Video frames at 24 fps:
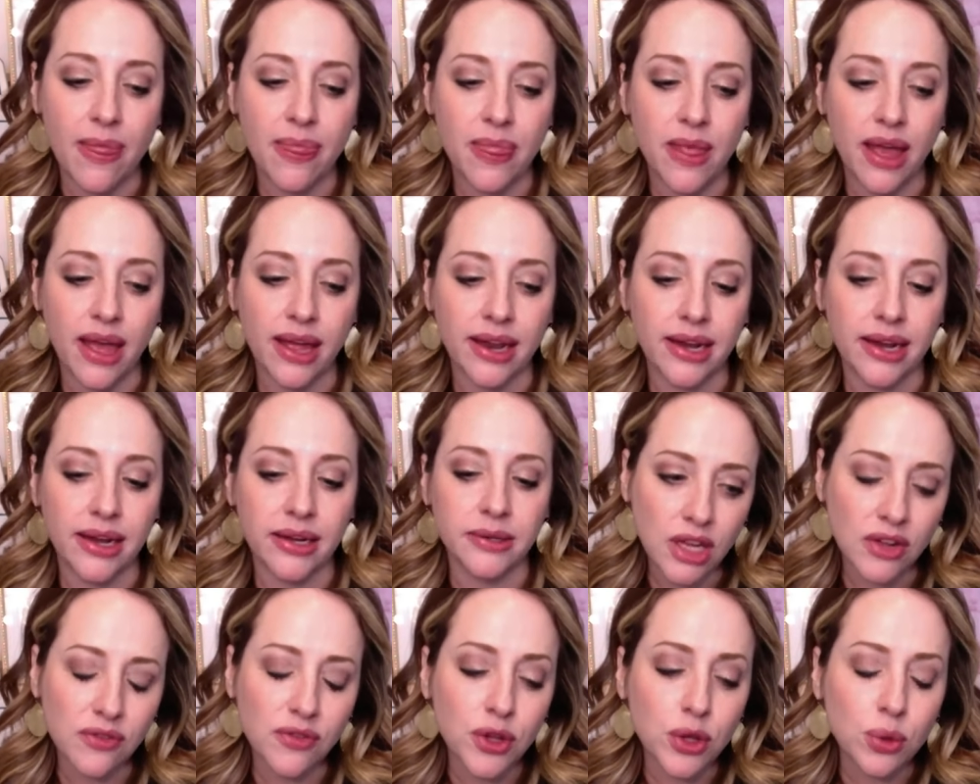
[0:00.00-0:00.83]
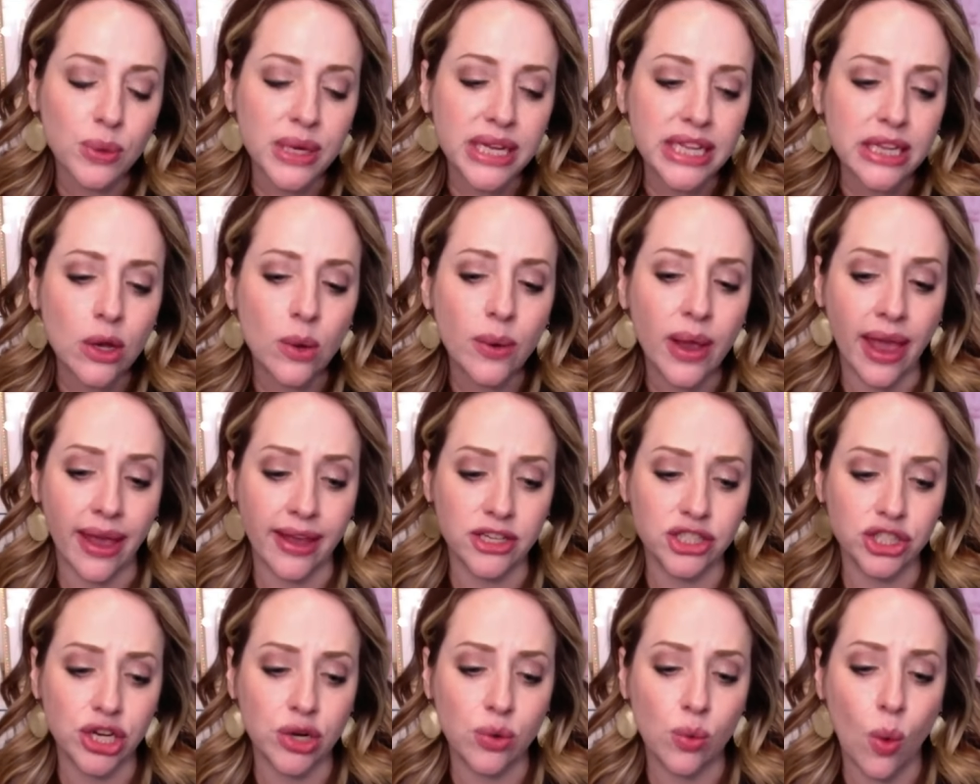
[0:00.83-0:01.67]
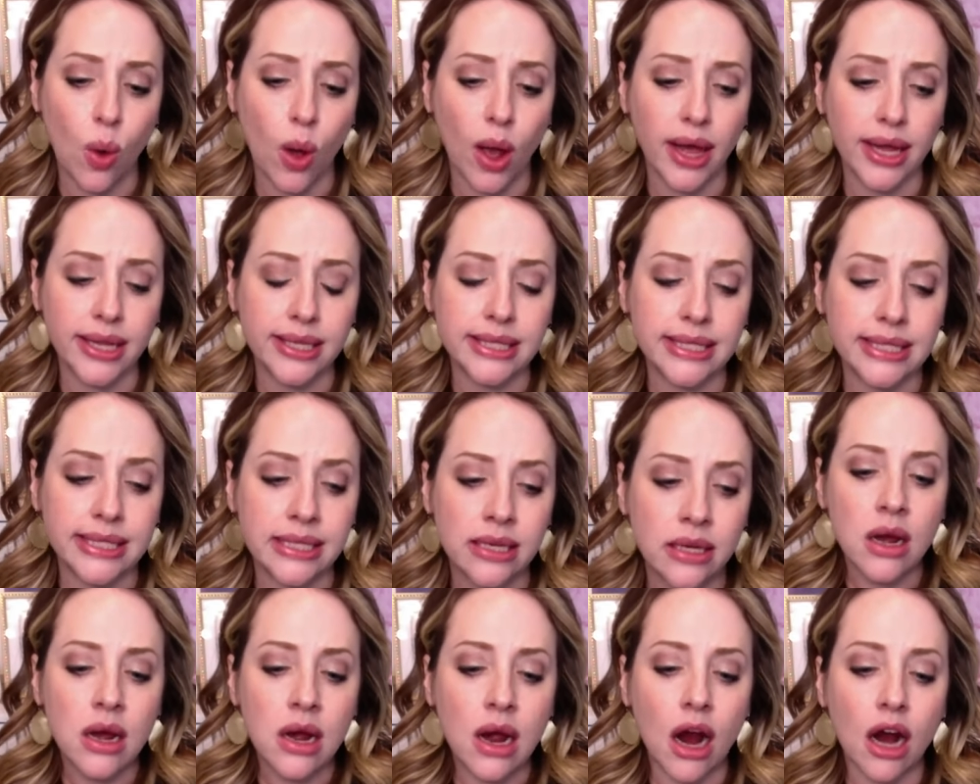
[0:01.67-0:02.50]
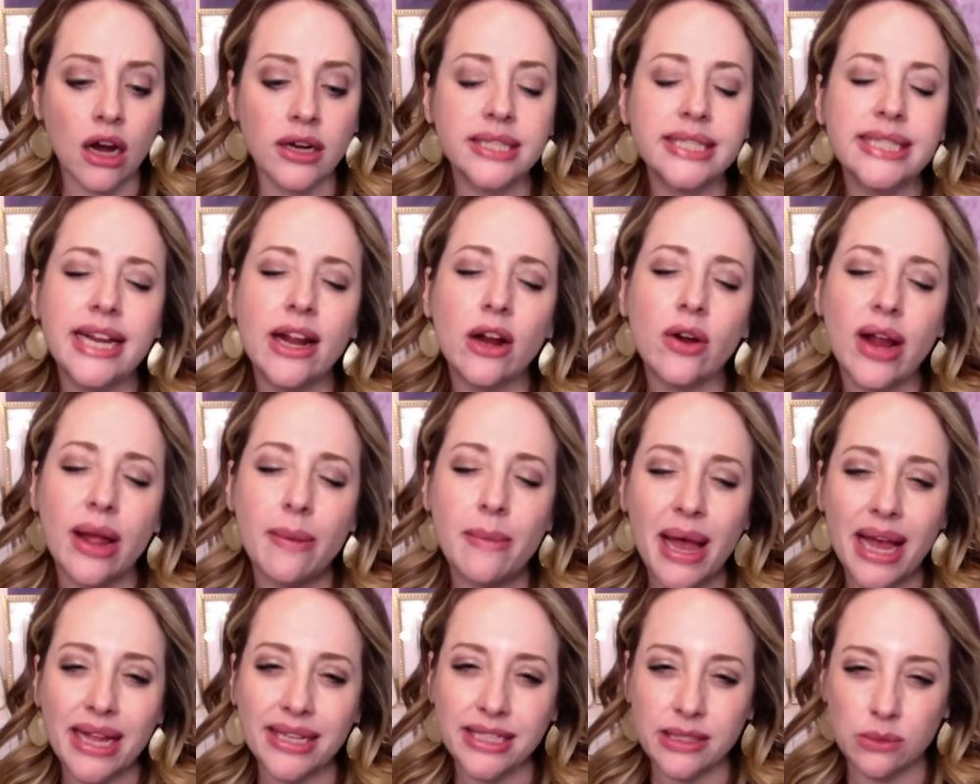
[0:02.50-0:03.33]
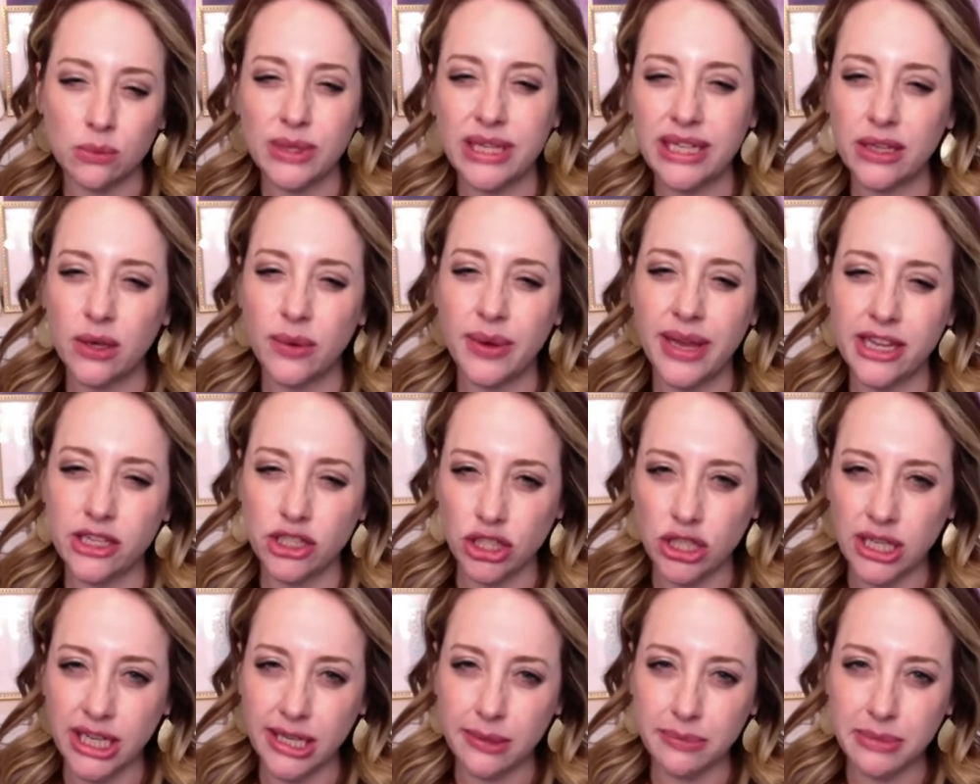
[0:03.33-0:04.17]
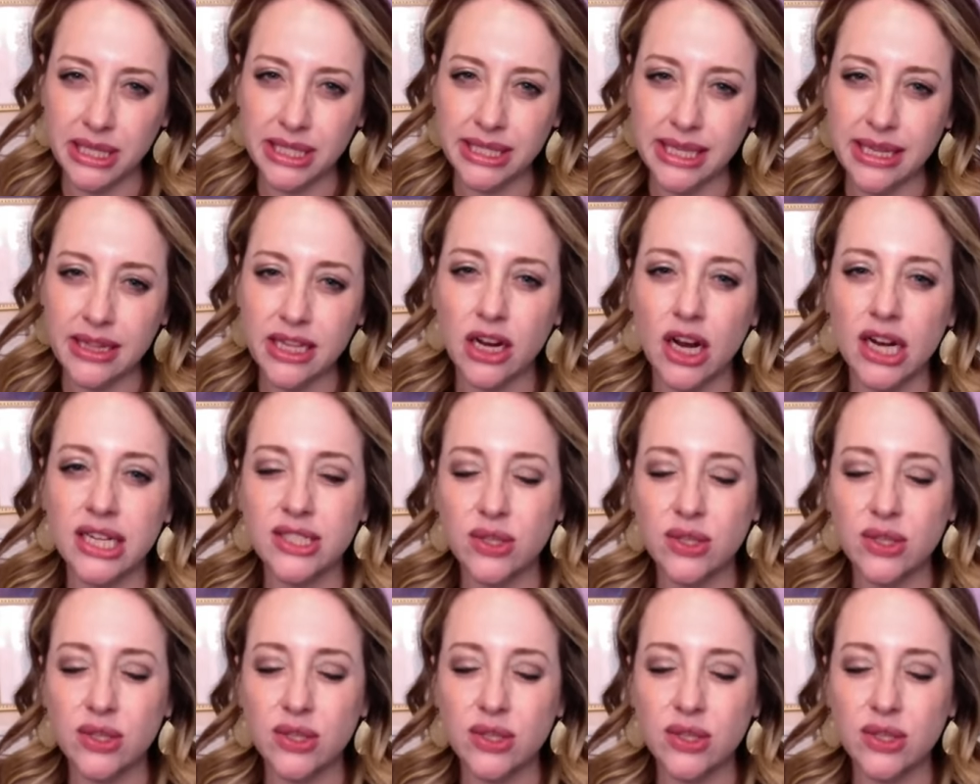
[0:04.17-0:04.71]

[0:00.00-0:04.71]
And then for the relocation ones, our CRM had some relocation emails in there.